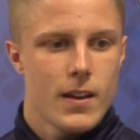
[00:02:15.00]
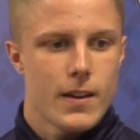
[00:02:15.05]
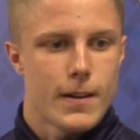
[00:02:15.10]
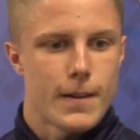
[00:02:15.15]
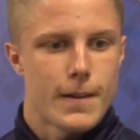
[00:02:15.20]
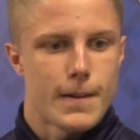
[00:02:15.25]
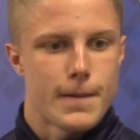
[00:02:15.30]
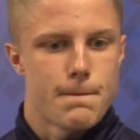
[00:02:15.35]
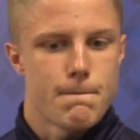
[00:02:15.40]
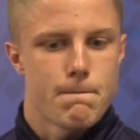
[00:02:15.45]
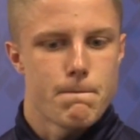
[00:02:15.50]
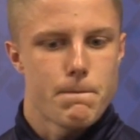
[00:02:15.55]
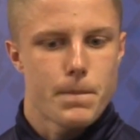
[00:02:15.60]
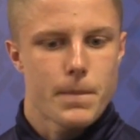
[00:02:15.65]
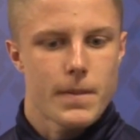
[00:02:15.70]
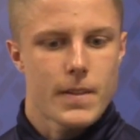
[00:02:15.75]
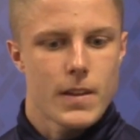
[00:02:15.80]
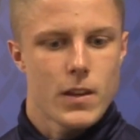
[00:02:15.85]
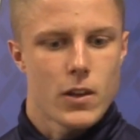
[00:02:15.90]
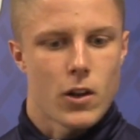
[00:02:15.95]

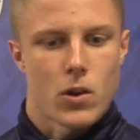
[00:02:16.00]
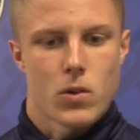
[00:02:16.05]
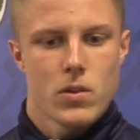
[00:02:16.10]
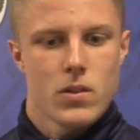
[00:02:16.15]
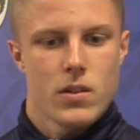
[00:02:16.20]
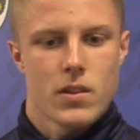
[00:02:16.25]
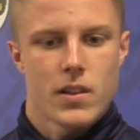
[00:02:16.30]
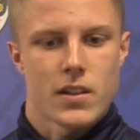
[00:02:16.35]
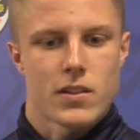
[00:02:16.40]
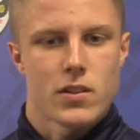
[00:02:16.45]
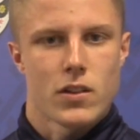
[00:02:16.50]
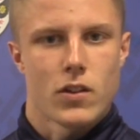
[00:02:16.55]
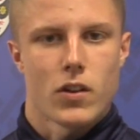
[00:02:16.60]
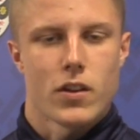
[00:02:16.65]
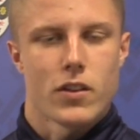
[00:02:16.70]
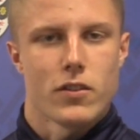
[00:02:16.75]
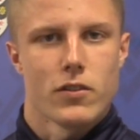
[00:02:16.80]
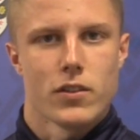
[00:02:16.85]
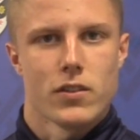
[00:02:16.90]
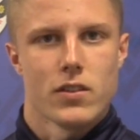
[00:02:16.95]
you know, it's an
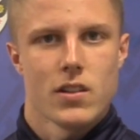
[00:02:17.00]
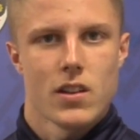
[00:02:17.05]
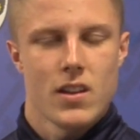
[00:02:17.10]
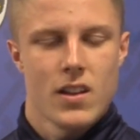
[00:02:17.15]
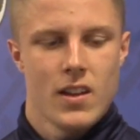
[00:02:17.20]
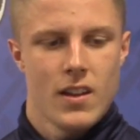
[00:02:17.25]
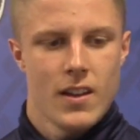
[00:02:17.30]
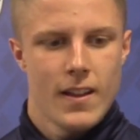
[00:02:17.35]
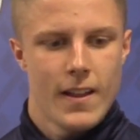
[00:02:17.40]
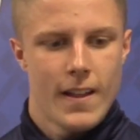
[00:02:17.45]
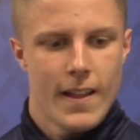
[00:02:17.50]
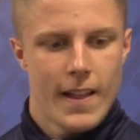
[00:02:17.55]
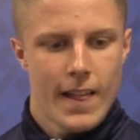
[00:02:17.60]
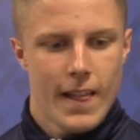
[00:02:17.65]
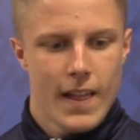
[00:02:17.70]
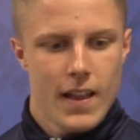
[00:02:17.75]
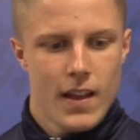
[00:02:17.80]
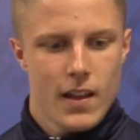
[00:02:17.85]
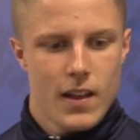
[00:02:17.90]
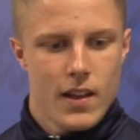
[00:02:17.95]
honour.
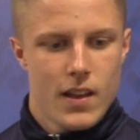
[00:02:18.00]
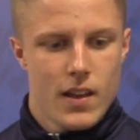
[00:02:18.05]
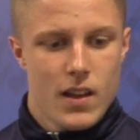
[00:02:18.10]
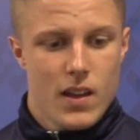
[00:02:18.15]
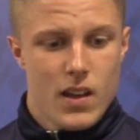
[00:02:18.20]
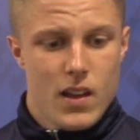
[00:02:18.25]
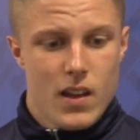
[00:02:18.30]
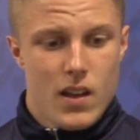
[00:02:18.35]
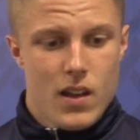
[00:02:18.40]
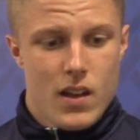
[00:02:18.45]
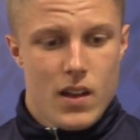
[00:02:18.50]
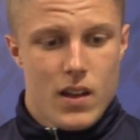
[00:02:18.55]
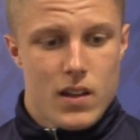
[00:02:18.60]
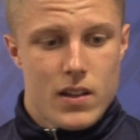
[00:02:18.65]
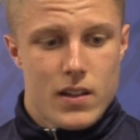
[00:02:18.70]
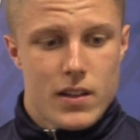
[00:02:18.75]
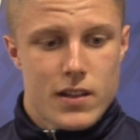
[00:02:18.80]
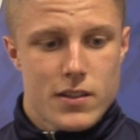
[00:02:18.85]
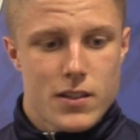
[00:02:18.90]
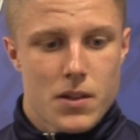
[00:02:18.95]

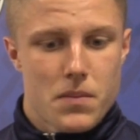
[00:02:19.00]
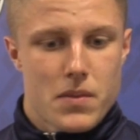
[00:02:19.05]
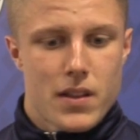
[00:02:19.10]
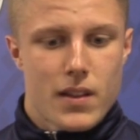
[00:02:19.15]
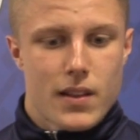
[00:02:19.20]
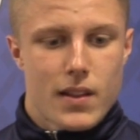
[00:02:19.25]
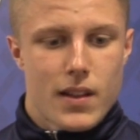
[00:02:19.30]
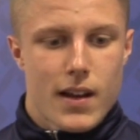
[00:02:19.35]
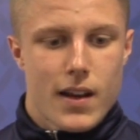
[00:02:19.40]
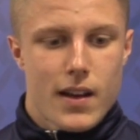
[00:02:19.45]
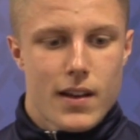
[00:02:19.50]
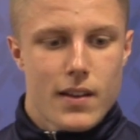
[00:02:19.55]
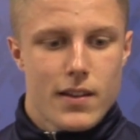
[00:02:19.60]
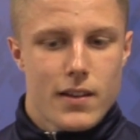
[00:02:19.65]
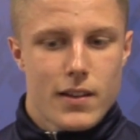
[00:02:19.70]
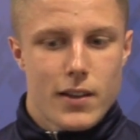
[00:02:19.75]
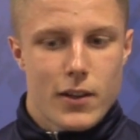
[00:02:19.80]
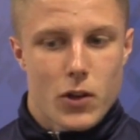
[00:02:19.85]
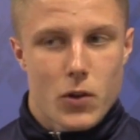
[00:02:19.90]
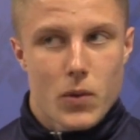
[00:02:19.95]
And it's something that,
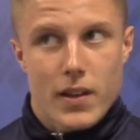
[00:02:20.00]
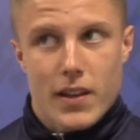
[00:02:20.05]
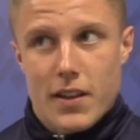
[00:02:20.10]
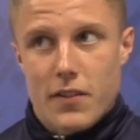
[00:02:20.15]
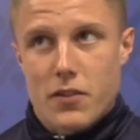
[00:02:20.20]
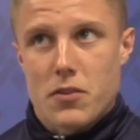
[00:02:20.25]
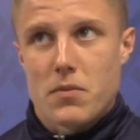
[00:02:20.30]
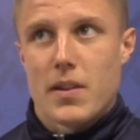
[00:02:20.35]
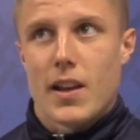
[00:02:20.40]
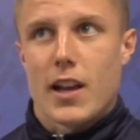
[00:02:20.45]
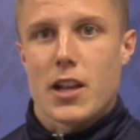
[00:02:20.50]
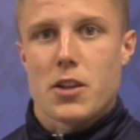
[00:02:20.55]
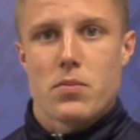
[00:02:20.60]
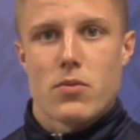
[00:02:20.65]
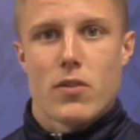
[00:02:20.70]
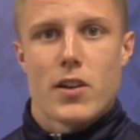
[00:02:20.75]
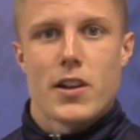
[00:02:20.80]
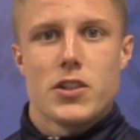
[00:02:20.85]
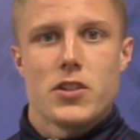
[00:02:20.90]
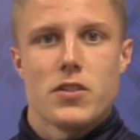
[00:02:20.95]
you know, it gives me
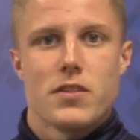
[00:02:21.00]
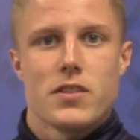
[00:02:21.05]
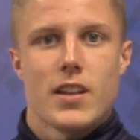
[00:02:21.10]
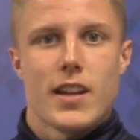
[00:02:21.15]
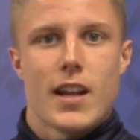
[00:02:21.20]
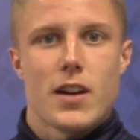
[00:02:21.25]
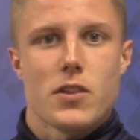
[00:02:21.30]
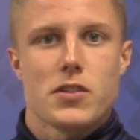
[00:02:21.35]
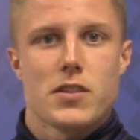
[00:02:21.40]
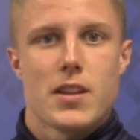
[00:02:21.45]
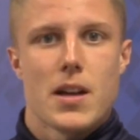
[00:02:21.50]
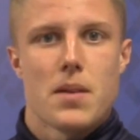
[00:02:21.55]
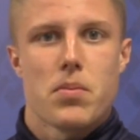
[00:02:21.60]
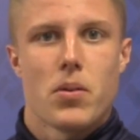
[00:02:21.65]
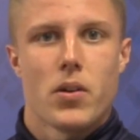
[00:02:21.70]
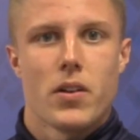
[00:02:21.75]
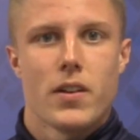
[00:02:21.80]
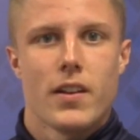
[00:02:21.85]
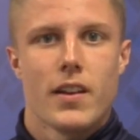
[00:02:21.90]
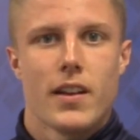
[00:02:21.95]
aspirations to now step
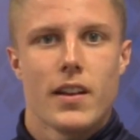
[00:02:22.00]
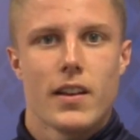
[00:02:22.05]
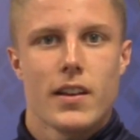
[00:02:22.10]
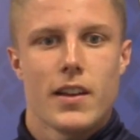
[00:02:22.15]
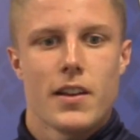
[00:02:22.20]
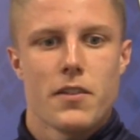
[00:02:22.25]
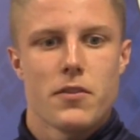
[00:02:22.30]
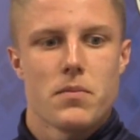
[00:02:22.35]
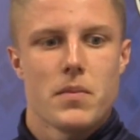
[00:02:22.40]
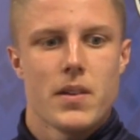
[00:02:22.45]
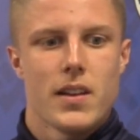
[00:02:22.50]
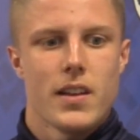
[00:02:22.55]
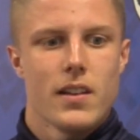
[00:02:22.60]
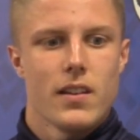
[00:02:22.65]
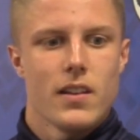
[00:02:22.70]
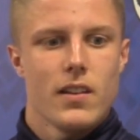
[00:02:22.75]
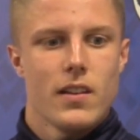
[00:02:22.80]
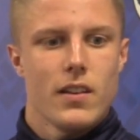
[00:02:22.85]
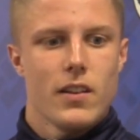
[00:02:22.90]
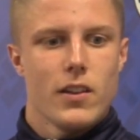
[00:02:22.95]
on, and it gives
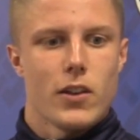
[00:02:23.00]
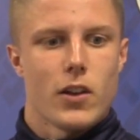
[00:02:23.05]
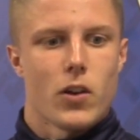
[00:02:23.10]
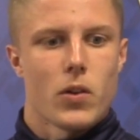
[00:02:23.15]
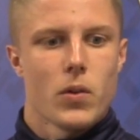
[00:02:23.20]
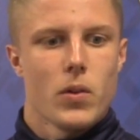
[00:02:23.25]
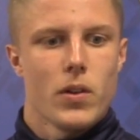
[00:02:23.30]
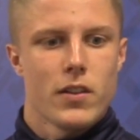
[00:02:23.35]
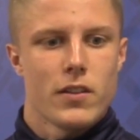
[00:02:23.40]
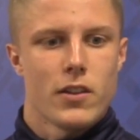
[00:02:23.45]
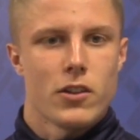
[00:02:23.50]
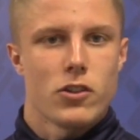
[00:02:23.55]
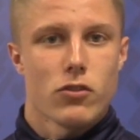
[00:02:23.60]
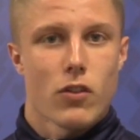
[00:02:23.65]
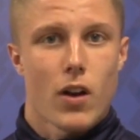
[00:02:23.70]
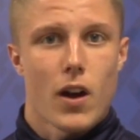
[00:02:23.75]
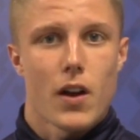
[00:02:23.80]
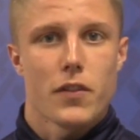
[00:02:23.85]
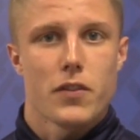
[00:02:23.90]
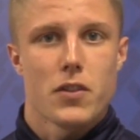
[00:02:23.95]
me, you know, the
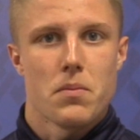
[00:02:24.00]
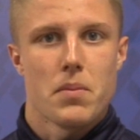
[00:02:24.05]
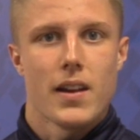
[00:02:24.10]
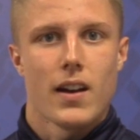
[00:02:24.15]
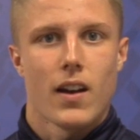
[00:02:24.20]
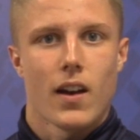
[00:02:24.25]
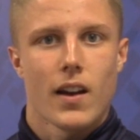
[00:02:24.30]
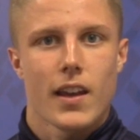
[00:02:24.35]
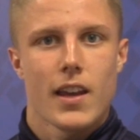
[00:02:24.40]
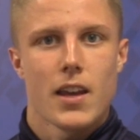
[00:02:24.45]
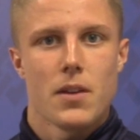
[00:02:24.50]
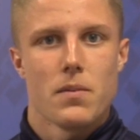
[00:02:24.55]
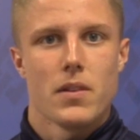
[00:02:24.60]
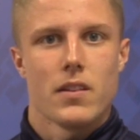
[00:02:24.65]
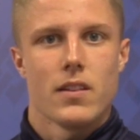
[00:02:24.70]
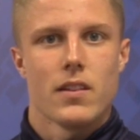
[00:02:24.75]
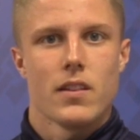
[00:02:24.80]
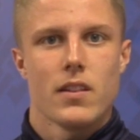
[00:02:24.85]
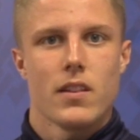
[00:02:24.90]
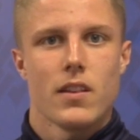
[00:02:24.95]
drive to be like him
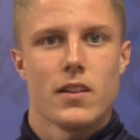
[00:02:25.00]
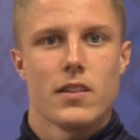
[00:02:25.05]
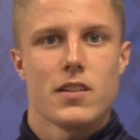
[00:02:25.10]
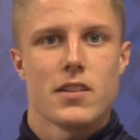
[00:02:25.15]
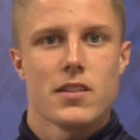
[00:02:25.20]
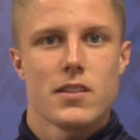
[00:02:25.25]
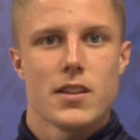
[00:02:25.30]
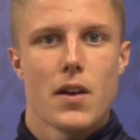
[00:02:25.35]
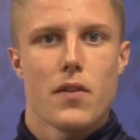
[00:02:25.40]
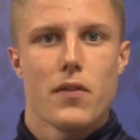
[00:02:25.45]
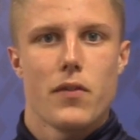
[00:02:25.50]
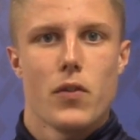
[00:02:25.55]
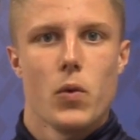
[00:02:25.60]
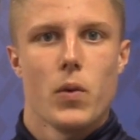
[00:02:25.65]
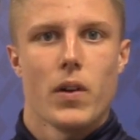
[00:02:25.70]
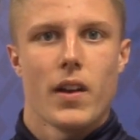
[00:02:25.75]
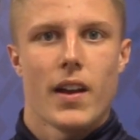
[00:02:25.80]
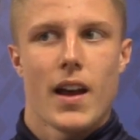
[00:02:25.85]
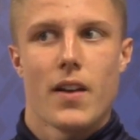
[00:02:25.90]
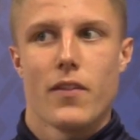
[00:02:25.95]
and to step
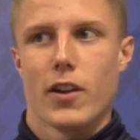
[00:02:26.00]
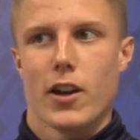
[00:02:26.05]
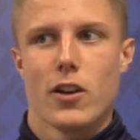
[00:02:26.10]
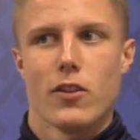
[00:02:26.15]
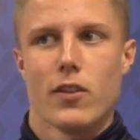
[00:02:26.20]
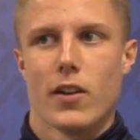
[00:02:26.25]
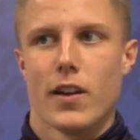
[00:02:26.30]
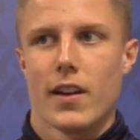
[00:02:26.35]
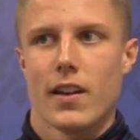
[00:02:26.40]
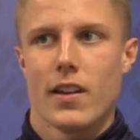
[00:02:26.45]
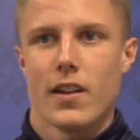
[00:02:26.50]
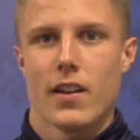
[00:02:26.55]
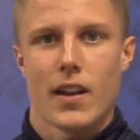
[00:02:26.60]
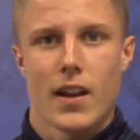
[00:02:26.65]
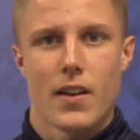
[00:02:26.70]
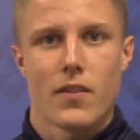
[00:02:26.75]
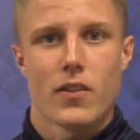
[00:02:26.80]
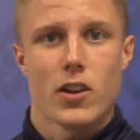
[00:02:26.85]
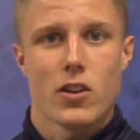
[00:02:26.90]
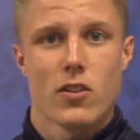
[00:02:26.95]
forward and have a career
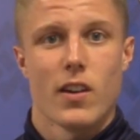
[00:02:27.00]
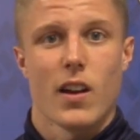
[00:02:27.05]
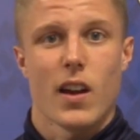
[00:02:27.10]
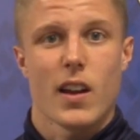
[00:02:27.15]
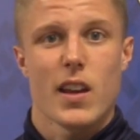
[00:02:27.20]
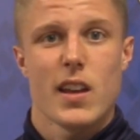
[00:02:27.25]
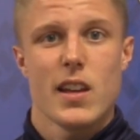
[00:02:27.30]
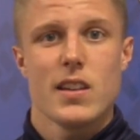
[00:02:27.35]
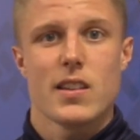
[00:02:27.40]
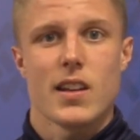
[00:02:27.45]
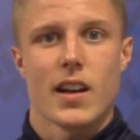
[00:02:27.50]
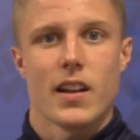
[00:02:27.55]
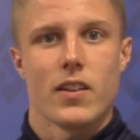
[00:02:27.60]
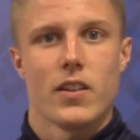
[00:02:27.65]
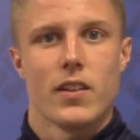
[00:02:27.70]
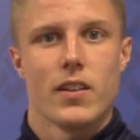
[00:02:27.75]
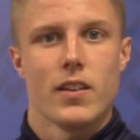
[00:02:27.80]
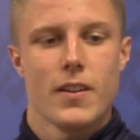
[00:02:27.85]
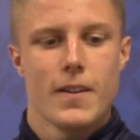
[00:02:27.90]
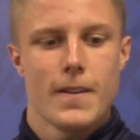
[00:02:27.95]
like he's had.
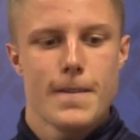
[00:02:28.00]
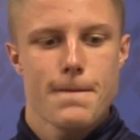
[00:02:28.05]
And,